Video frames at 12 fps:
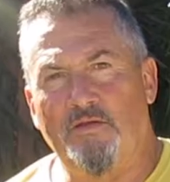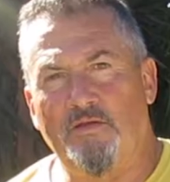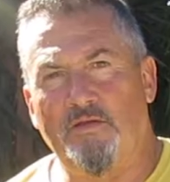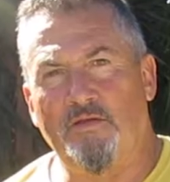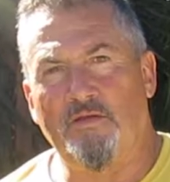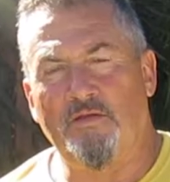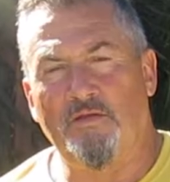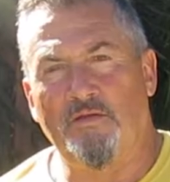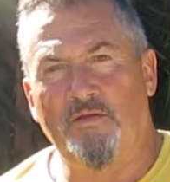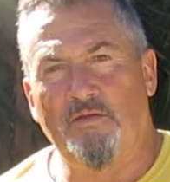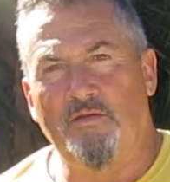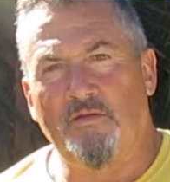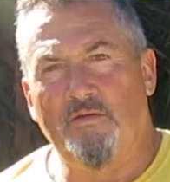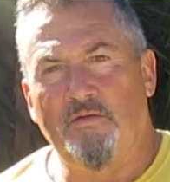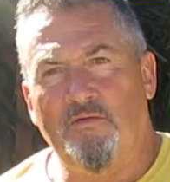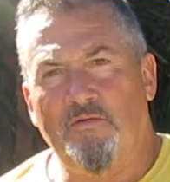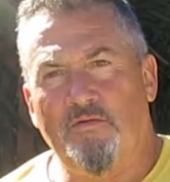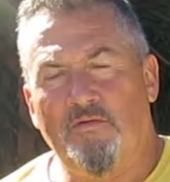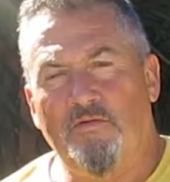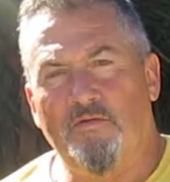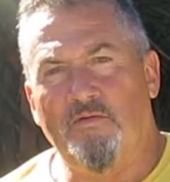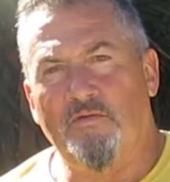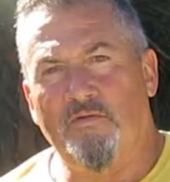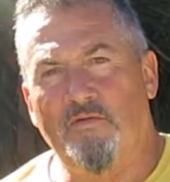
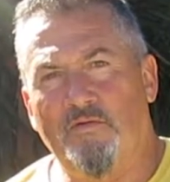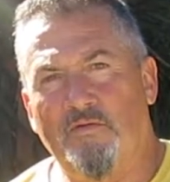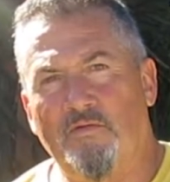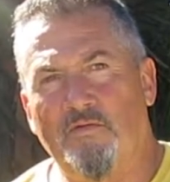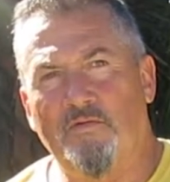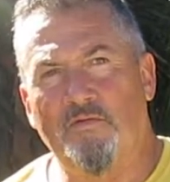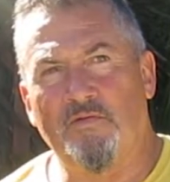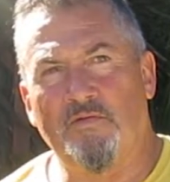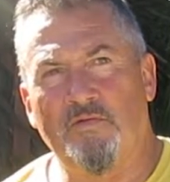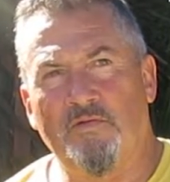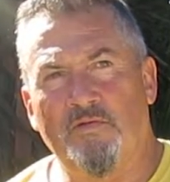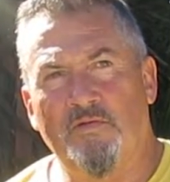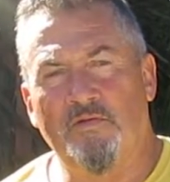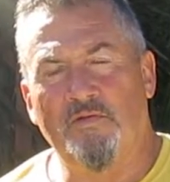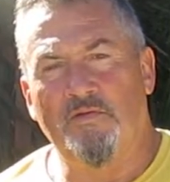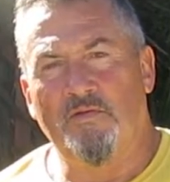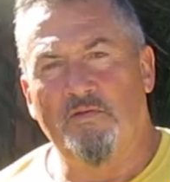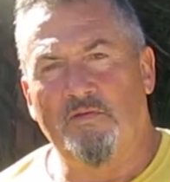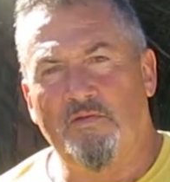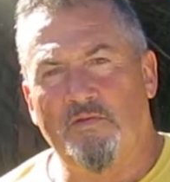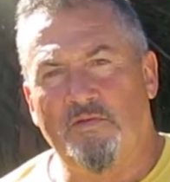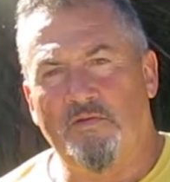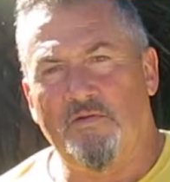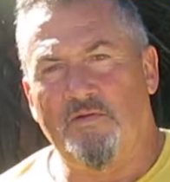
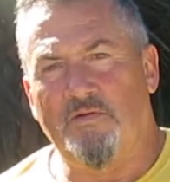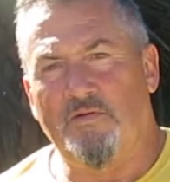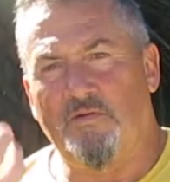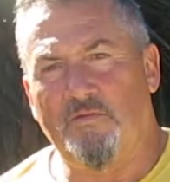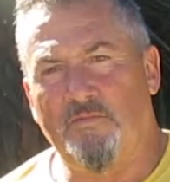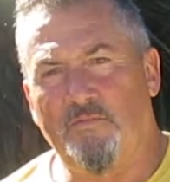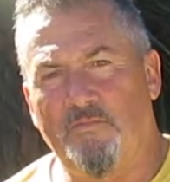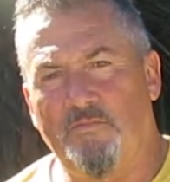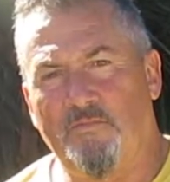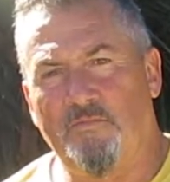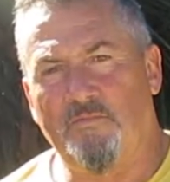The person shown says nothing.